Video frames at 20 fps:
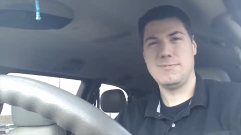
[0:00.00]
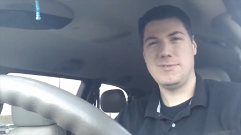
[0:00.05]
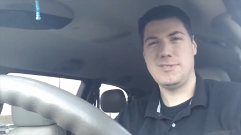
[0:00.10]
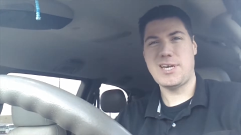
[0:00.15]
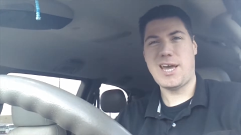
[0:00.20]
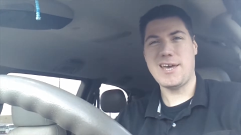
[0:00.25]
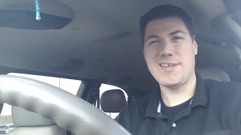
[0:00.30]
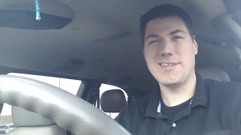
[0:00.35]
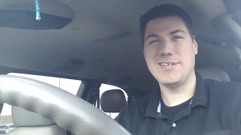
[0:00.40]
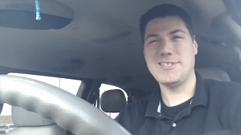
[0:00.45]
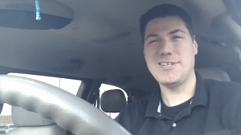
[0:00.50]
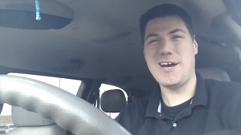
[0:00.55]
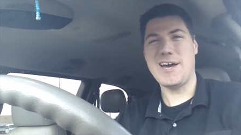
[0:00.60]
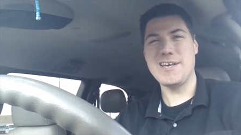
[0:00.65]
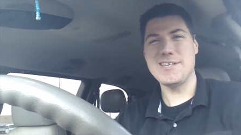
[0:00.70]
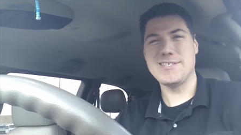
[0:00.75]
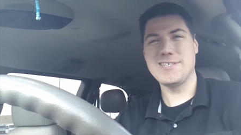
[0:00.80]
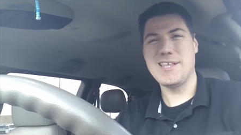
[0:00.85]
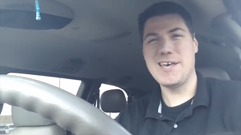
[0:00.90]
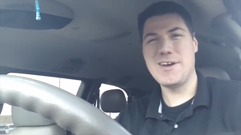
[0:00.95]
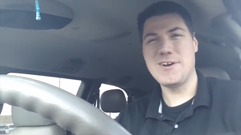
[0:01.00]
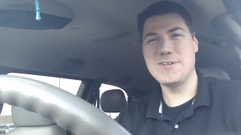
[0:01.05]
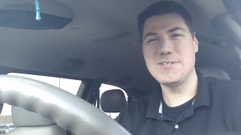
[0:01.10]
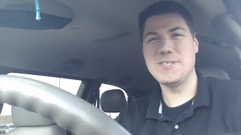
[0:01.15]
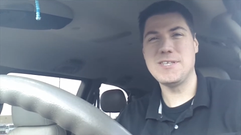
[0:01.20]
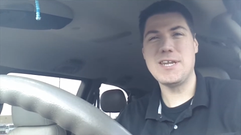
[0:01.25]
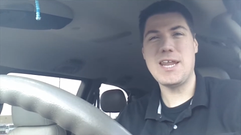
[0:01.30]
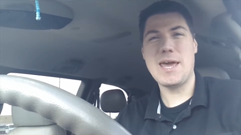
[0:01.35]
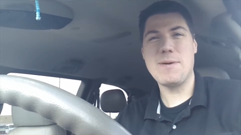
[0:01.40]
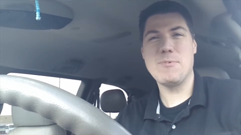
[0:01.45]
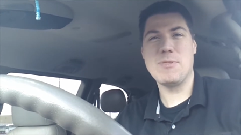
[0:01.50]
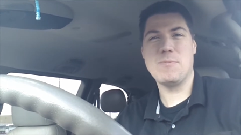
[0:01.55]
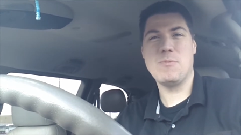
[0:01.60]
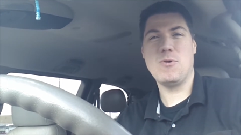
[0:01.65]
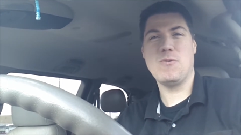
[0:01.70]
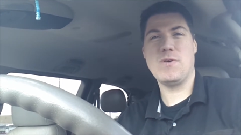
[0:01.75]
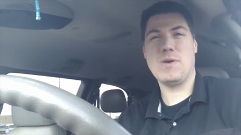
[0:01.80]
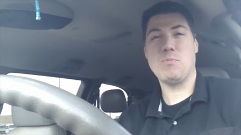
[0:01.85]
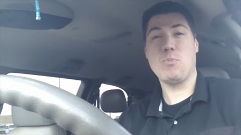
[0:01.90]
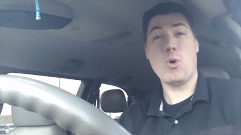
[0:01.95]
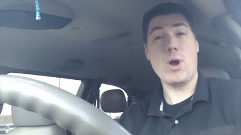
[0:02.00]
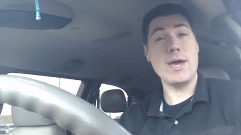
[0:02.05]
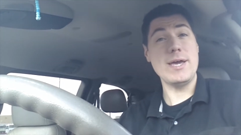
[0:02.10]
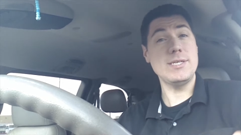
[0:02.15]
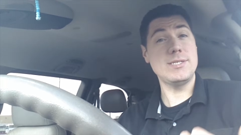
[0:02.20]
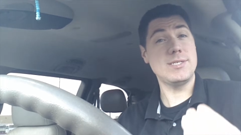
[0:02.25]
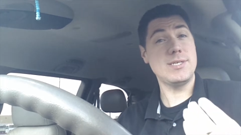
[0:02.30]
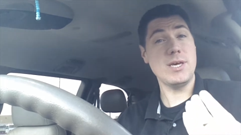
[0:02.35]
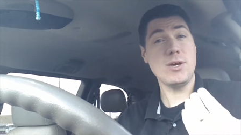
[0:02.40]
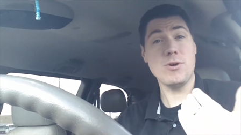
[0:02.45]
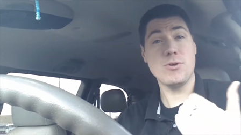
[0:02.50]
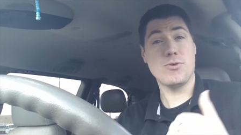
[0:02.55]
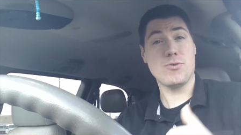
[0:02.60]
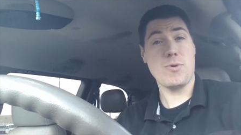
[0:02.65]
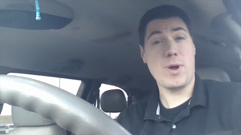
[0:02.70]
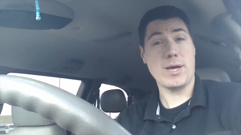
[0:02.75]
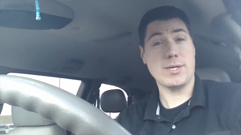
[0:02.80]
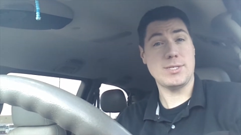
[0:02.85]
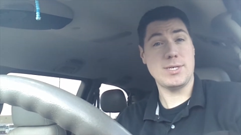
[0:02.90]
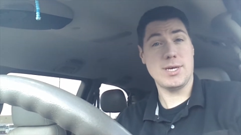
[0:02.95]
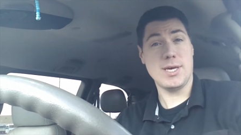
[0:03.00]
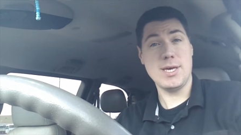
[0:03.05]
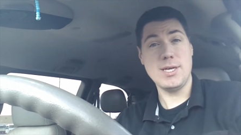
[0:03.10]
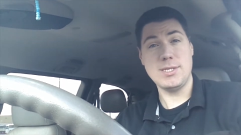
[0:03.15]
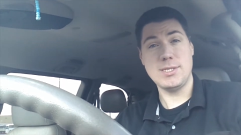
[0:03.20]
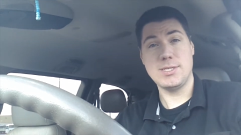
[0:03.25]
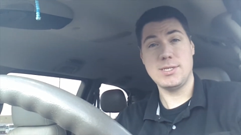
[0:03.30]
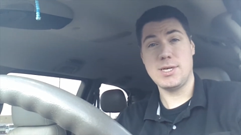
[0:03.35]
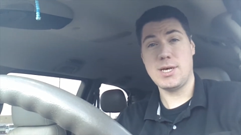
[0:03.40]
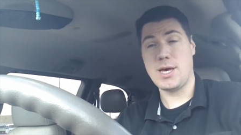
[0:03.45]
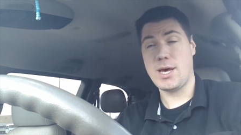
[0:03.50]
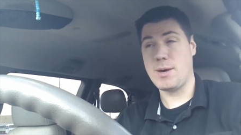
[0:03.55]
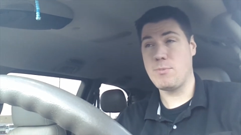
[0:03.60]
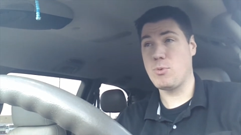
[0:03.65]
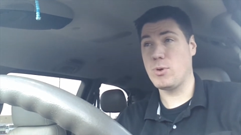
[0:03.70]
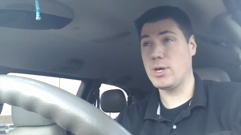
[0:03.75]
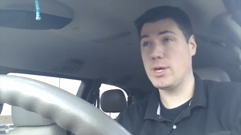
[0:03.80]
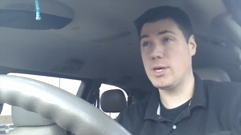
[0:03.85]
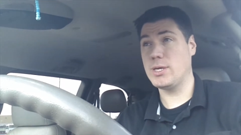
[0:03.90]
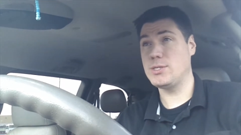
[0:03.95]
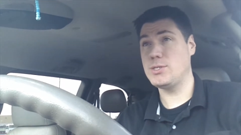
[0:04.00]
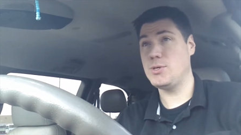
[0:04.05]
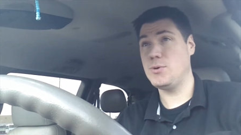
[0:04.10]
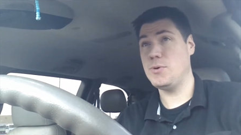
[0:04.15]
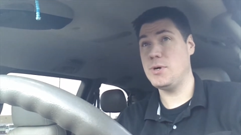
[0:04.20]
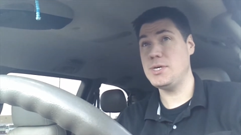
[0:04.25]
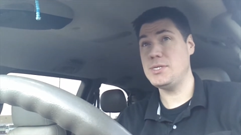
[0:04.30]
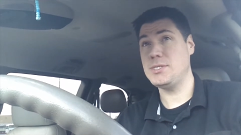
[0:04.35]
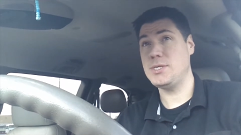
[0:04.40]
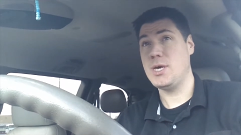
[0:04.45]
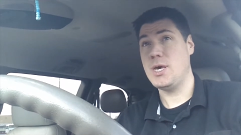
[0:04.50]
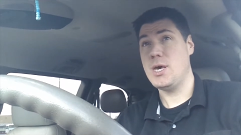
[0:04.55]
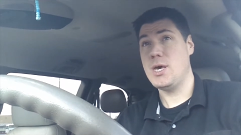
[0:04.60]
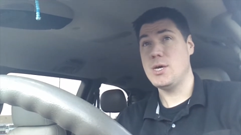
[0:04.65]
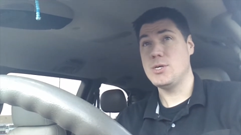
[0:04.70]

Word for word: Jack the Giant Slayer is the name of the movie. Bryan Singer directing it, uh, bringing it to us.